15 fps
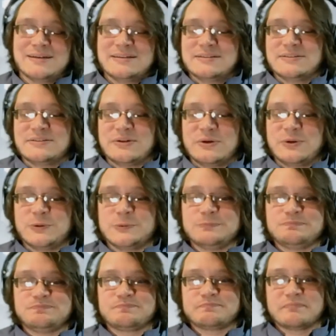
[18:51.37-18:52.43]
So,
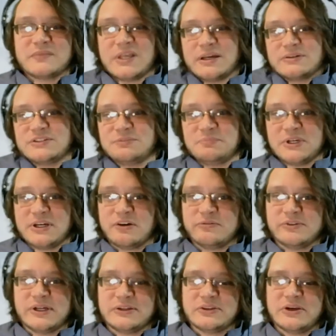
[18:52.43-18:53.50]
yeah, just be
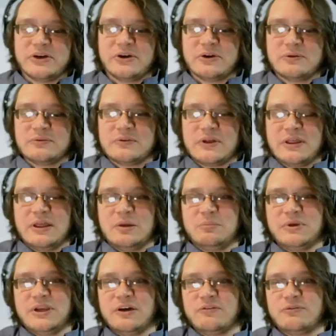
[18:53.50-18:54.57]
careful out there.
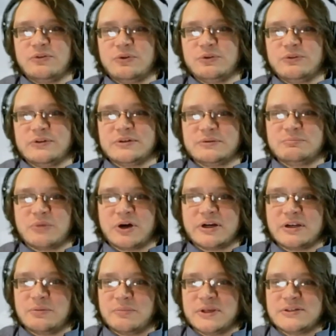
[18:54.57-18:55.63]
Be careful the
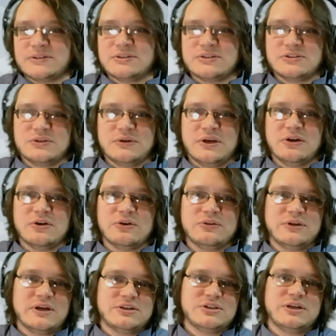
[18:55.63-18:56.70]
marketing messages you hear,
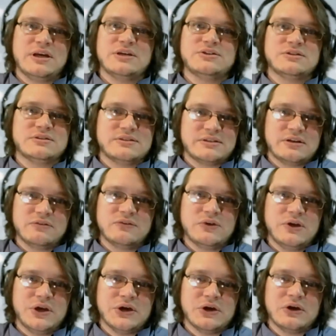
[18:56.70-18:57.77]
the education stuff you
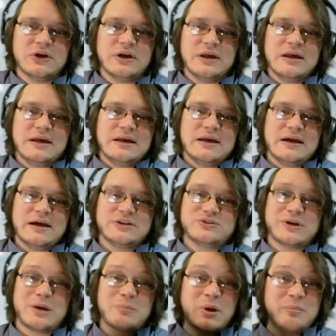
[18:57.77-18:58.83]
hear. I
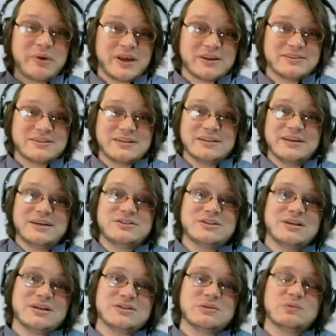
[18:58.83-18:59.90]
try my best in the
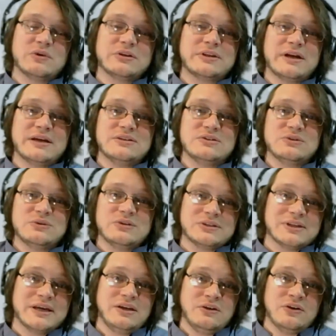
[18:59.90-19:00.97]
education work that I do to
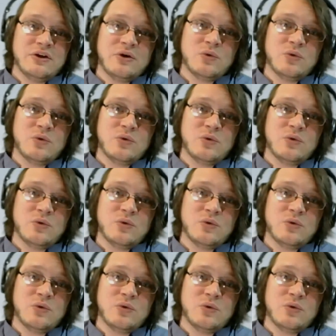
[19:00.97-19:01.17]
let you know,